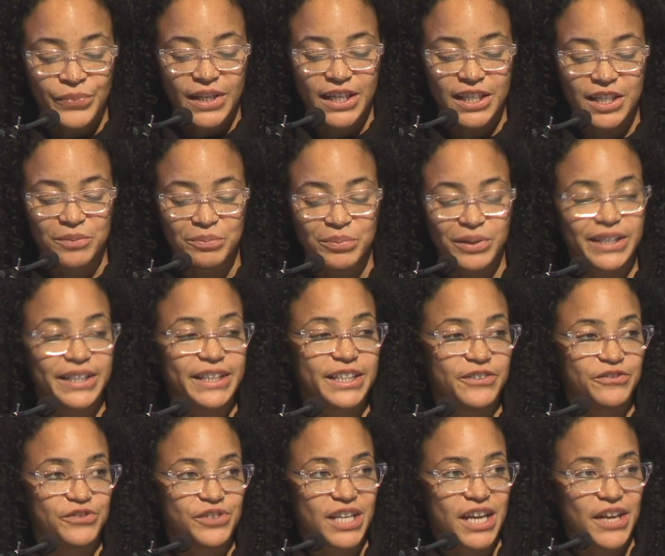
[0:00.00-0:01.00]
In a blink
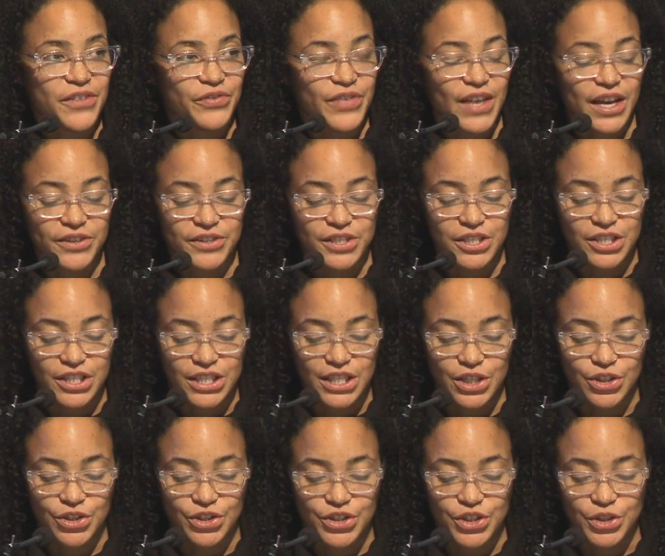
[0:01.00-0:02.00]
of 10,000
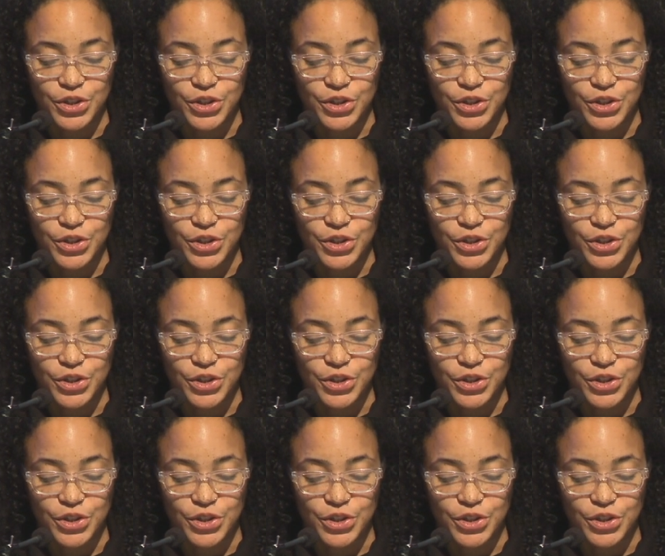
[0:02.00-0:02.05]
years,